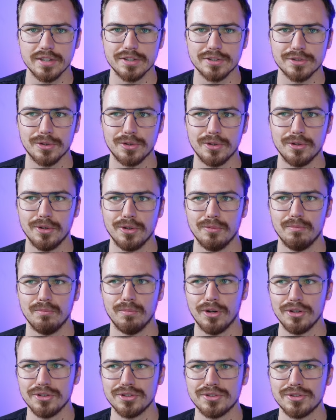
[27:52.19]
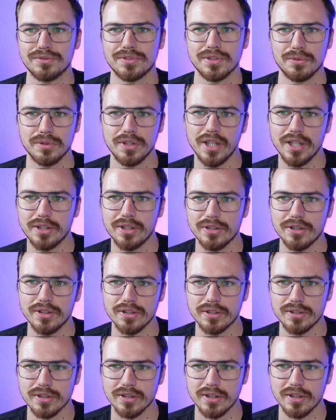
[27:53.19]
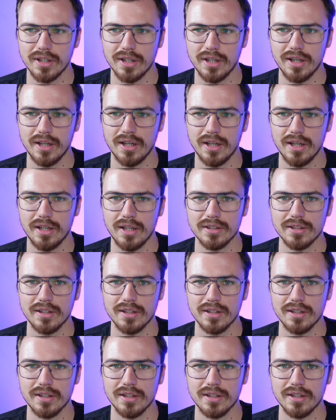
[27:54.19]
So most of the really good uh, and